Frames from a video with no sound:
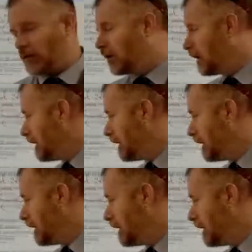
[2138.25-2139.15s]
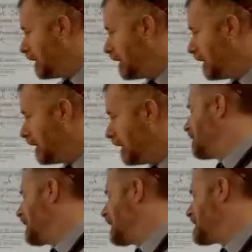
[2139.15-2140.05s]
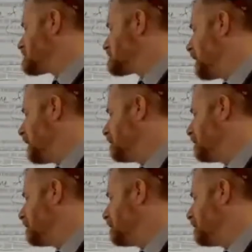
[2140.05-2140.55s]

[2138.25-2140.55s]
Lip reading: All right? And the last one,